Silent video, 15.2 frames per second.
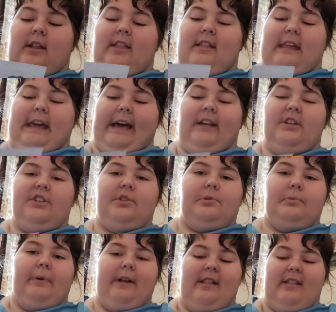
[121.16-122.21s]
sketch
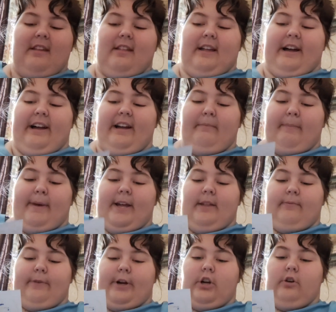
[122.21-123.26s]
was designed by the
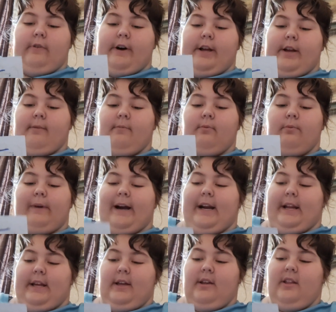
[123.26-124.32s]
friend who I am
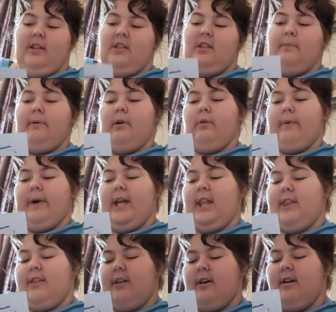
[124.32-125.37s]
writing the book
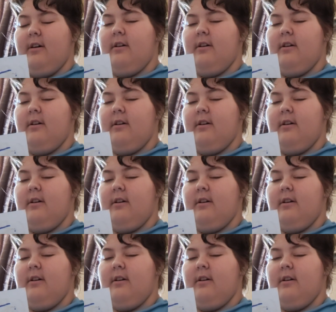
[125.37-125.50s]
with.